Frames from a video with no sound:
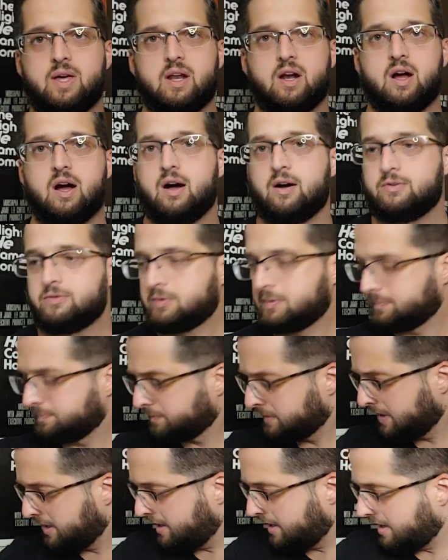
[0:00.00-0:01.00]
that off.
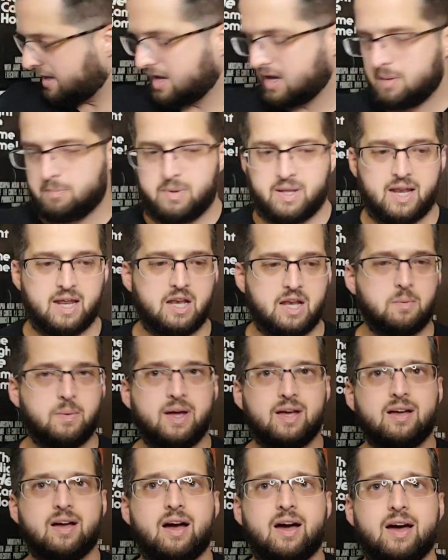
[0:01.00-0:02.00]
But
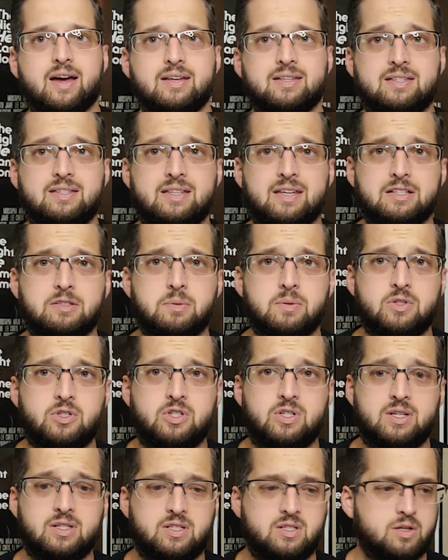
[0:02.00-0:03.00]
anyway, guys, this
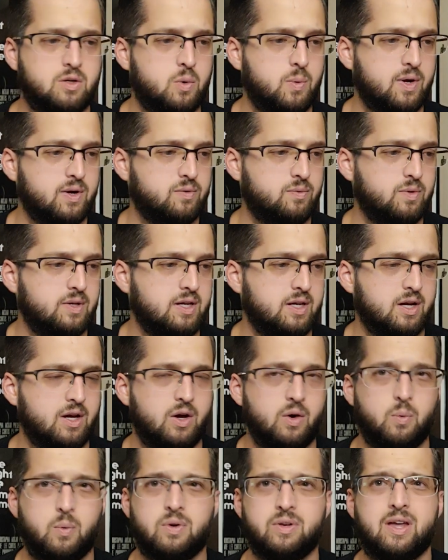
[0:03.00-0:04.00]
was just a quick
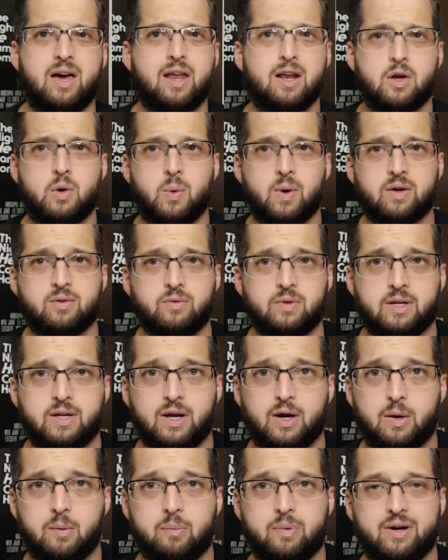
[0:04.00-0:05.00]
video. Well, not a quick
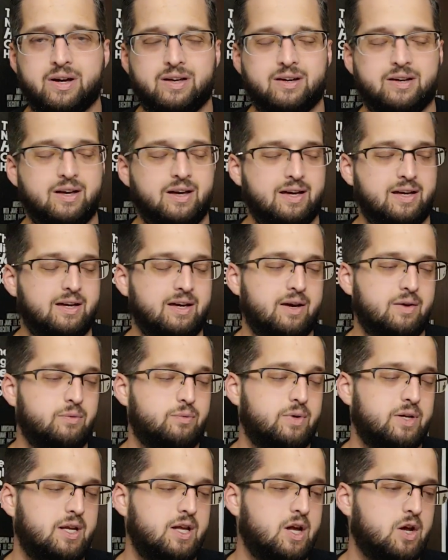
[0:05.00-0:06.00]
video, but a
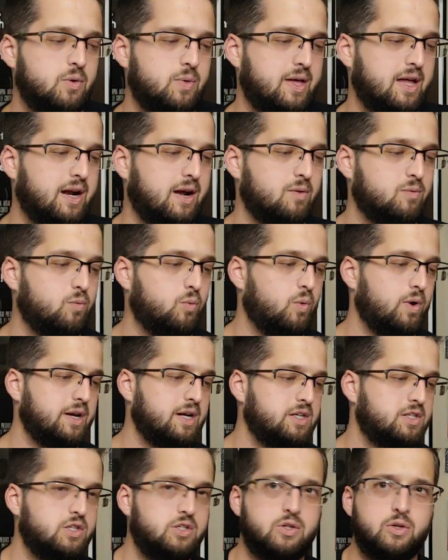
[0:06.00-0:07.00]
video that I've
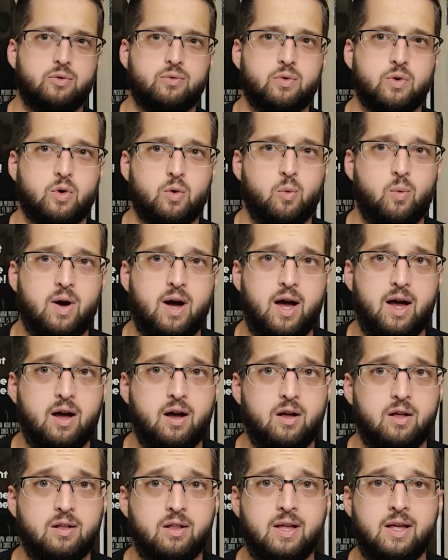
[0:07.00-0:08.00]
wanted to do for a
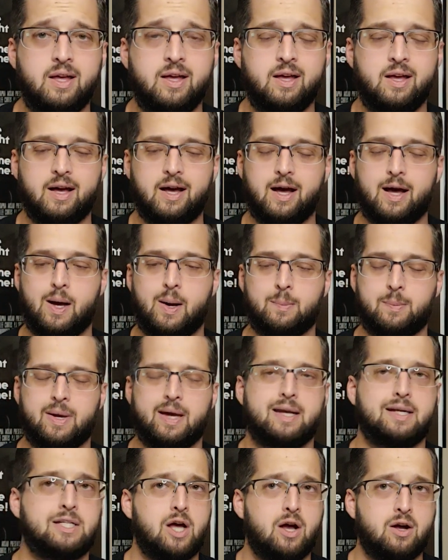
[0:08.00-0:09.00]
while.
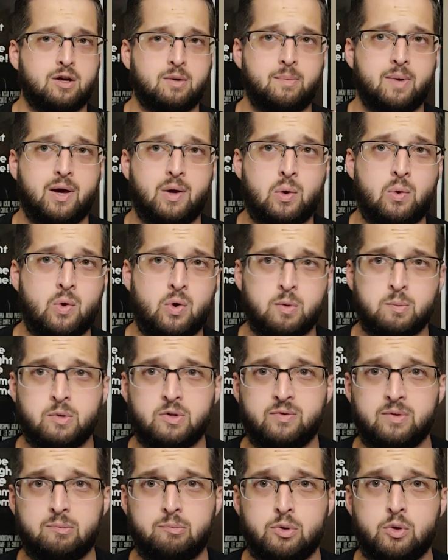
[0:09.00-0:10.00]
Kind talk about horror
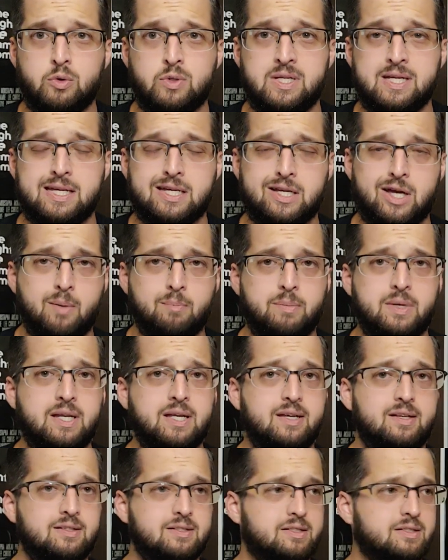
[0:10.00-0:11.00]
movie boutique
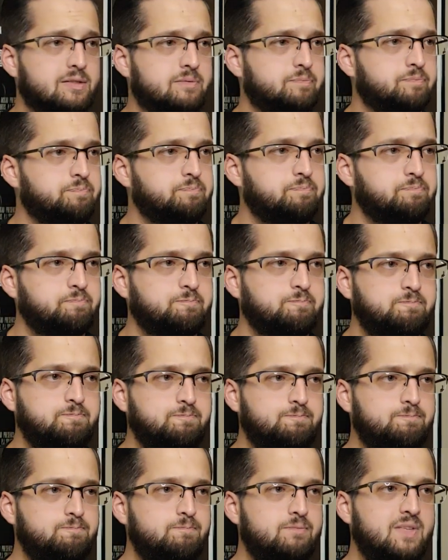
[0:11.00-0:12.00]
companies.
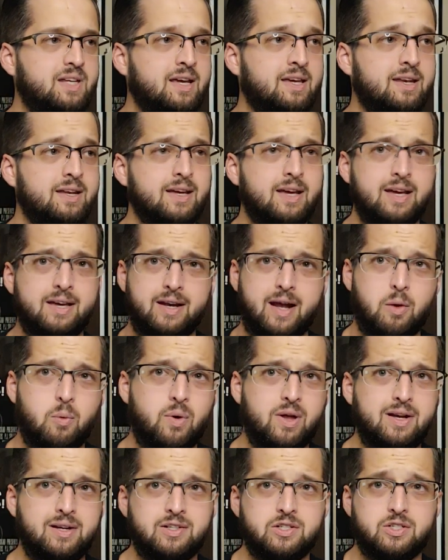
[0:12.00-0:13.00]
And again,
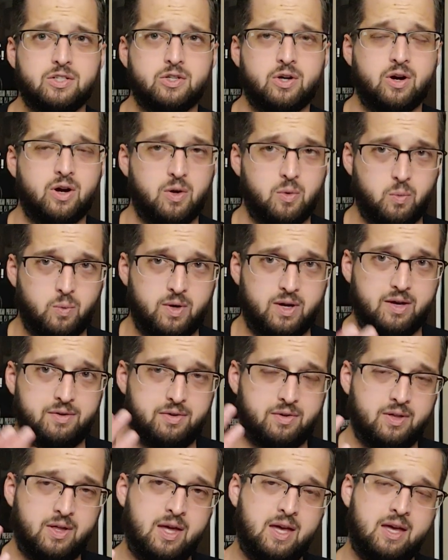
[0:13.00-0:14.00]
I wanted to start
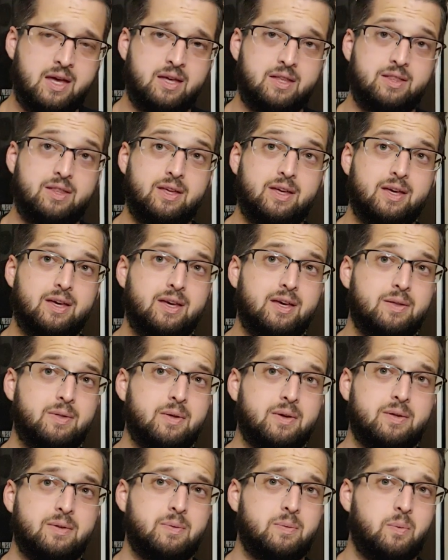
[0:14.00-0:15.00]
with
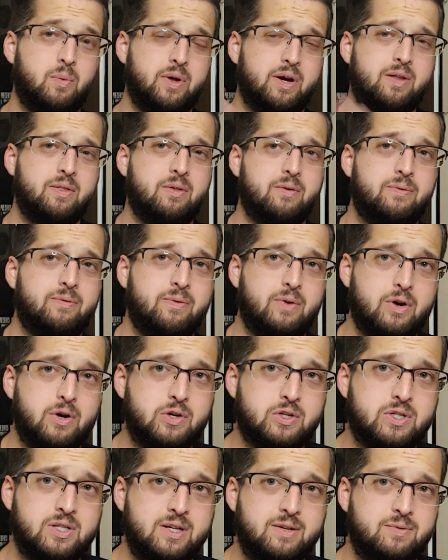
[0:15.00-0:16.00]
the one of the
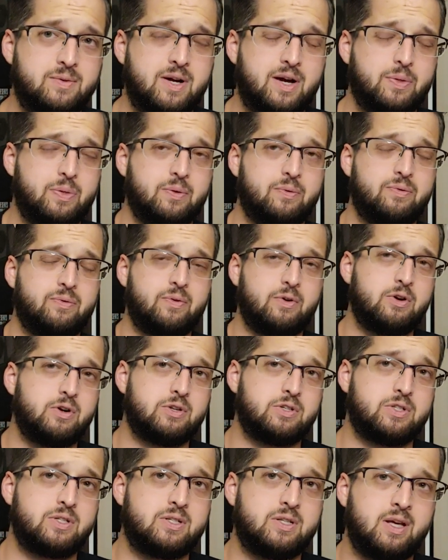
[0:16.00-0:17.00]
first, if not the
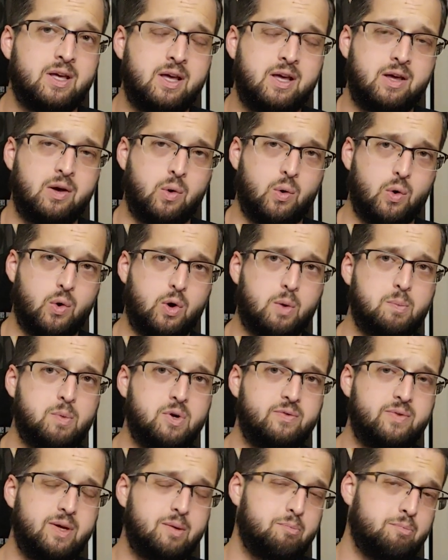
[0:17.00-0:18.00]
first, horror
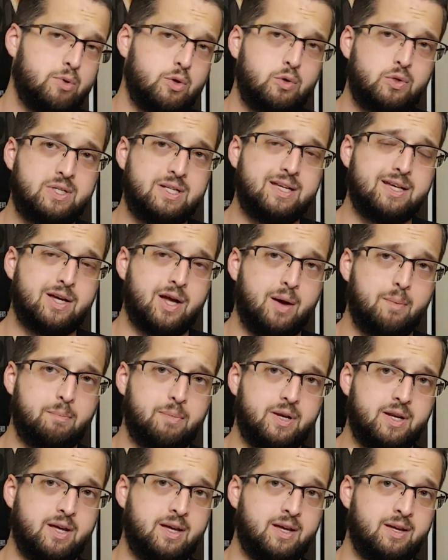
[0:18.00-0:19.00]
movie boutique
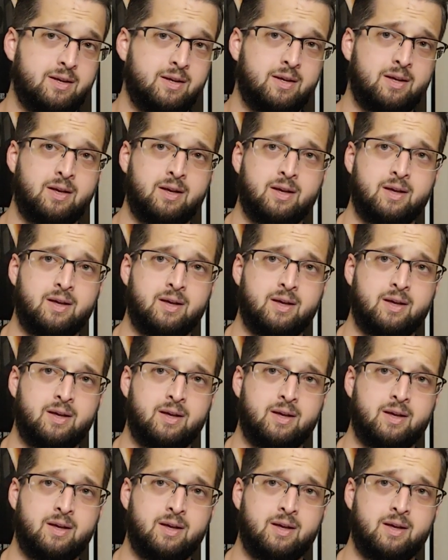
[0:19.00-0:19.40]
company